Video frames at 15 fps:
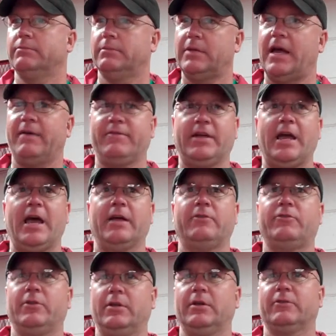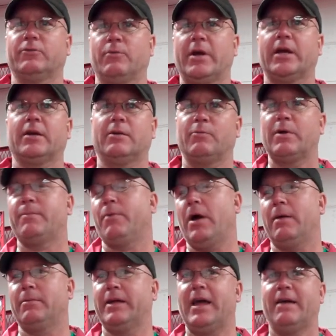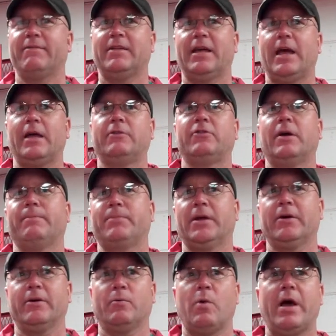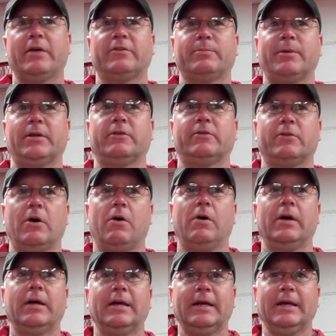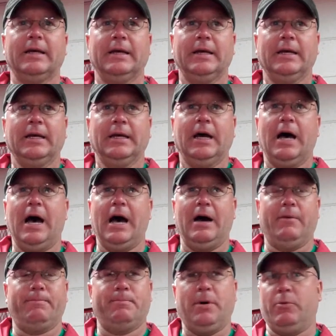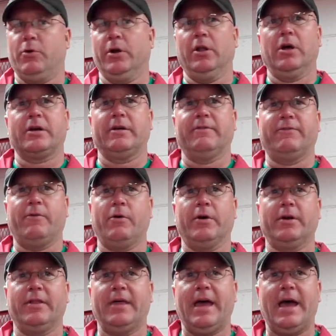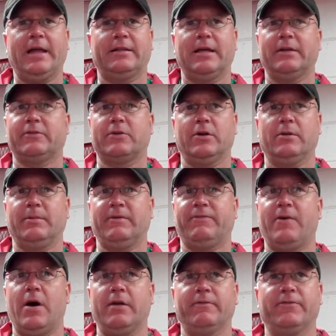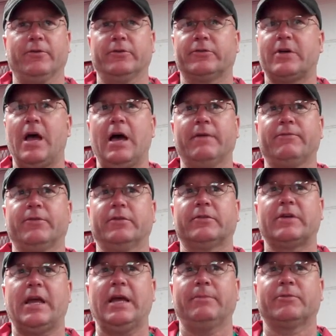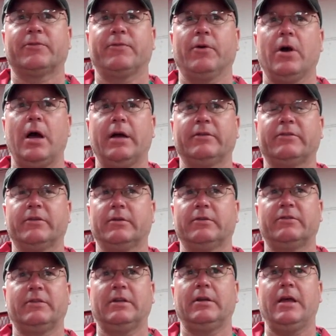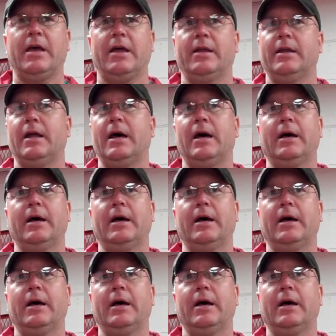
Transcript: have the edge in this rink, and we probably have the edge up there in Westman. So but we're looking forward to that. That's going to be fun. First conference games for us, and